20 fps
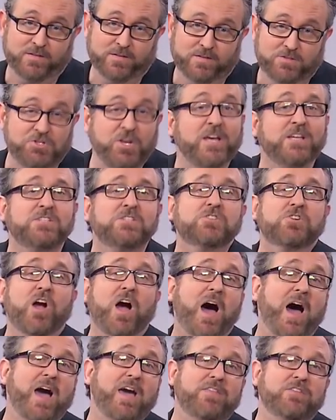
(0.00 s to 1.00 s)
And chances are
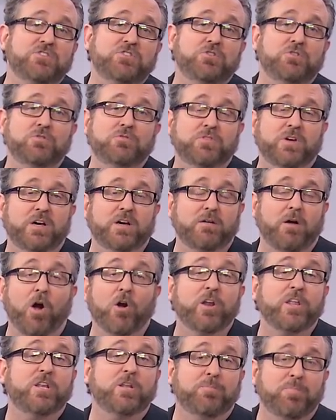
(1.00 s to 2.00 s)
high that you've
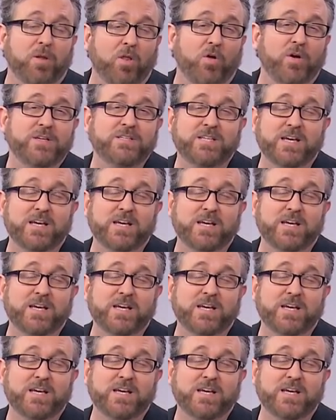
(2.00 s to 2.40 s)
already deployed,